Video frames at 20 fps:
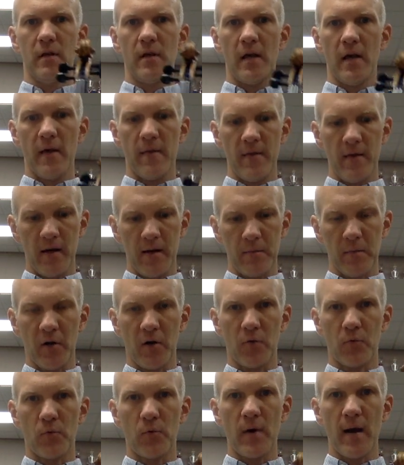And then I'm going to
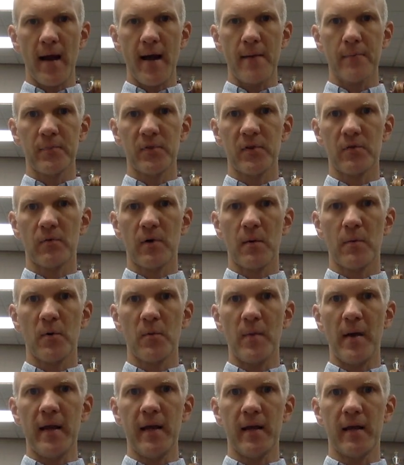wrap the rubber
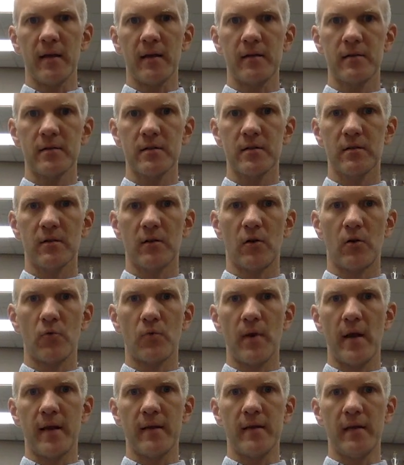band
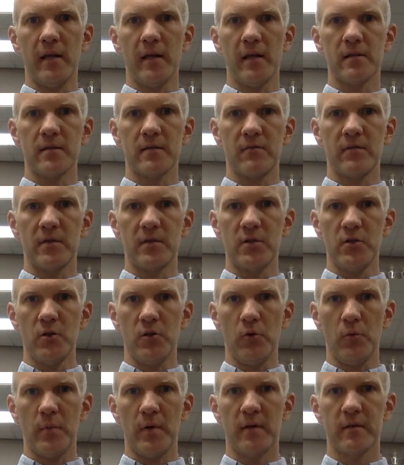around the ends of the
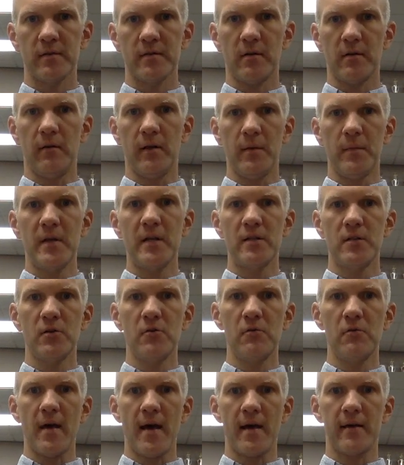tube. So let me do
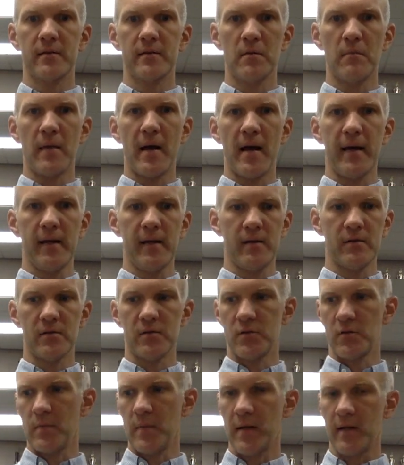that to my
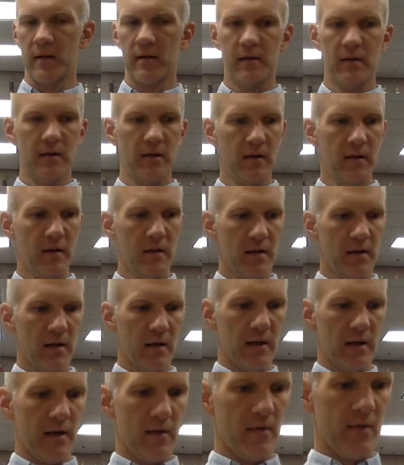instrument,
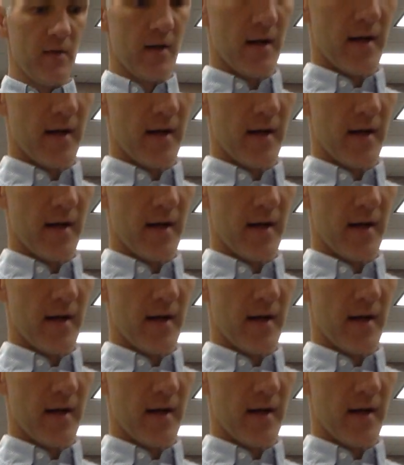and then